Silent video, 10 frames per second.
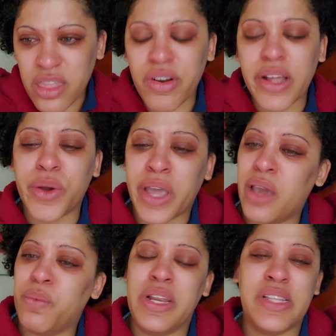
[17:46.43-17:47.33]
they're like,
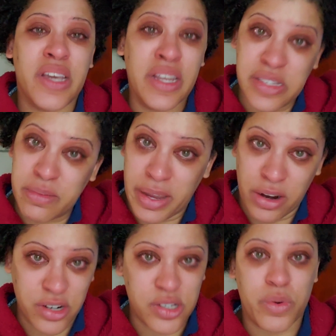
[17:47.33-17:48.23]
okay, we need to intubate
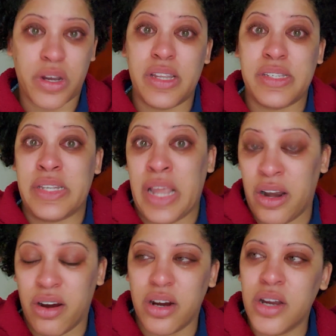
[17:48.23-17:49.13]
her, so we're gonna
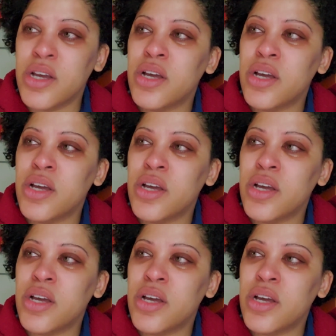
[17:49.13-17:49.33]
sedate her.